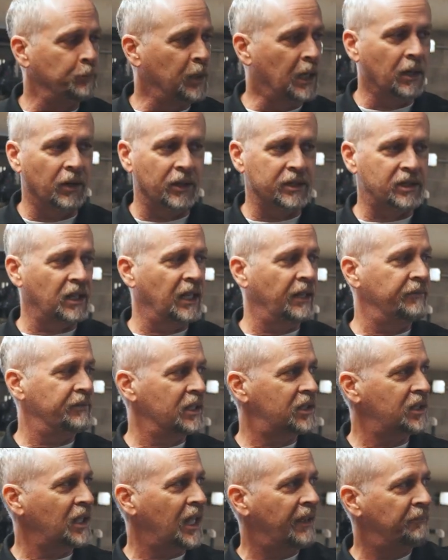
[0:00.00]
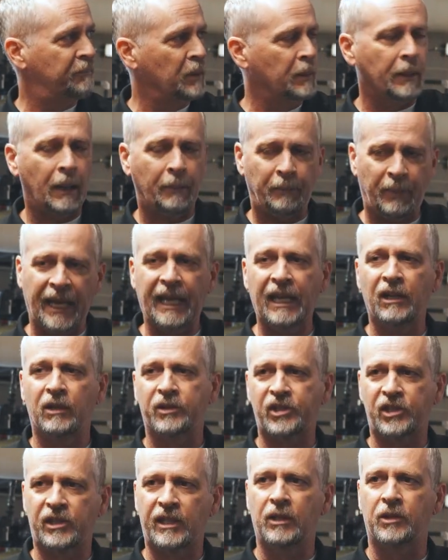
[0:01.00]
You know, it's lived its life, but my
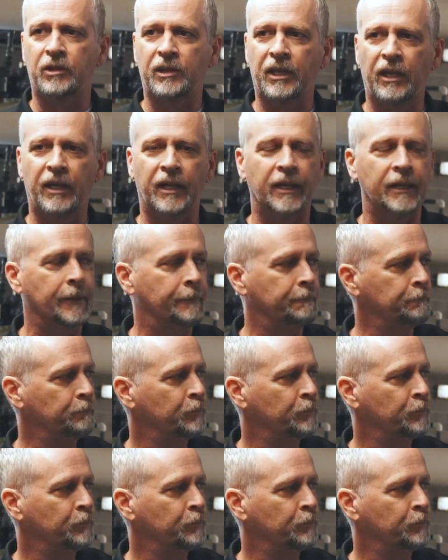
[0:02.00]
panel's still good.